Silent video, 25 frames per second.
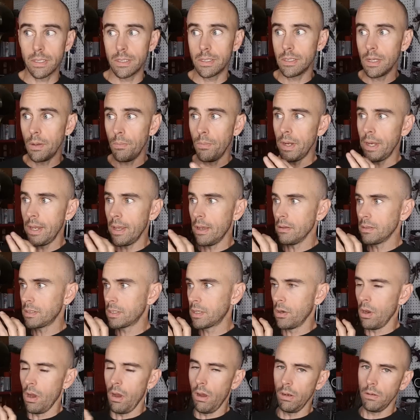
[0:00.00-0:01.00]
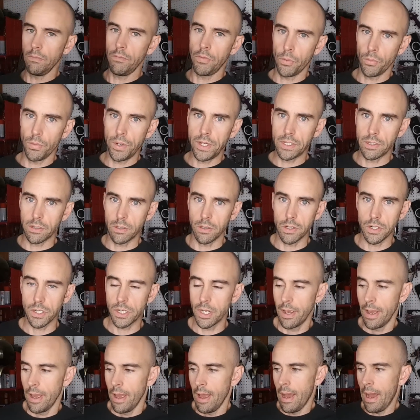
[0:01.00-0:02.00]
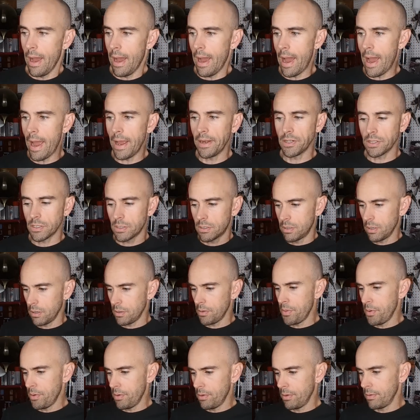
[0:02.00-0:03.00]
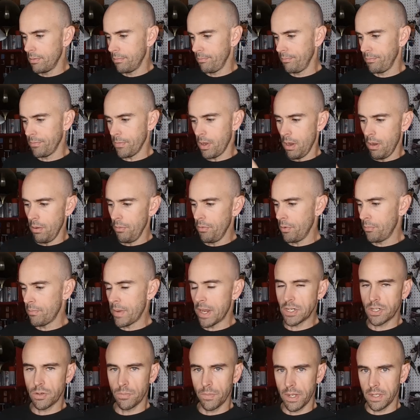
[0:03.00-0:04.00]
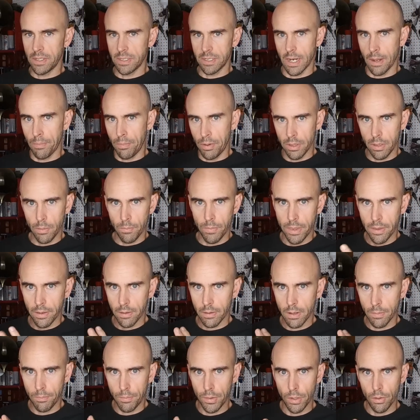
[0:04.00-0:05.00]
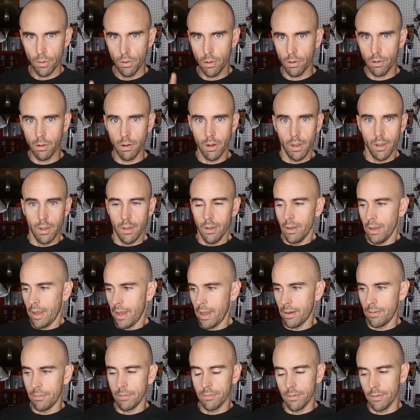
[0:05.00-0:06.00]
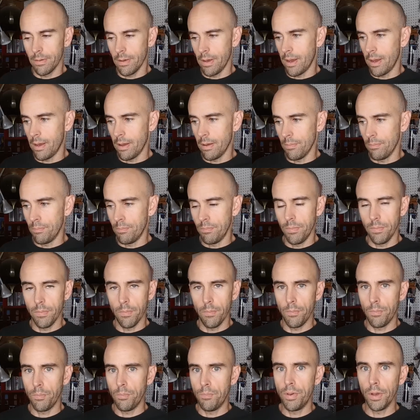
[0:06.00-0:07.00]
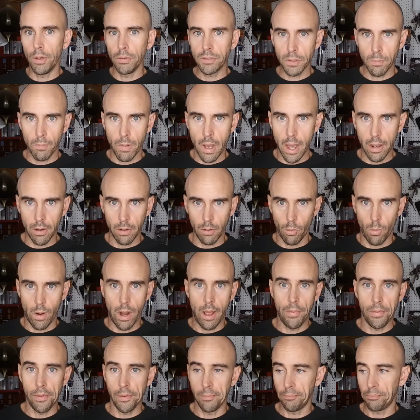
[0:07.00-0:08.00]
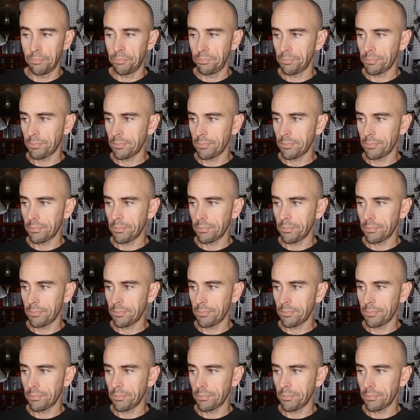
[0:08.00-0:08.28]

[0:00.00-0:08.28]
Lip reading: somebody else did all of the research. I just took all their measurements and I put them in the computer and built a model around them.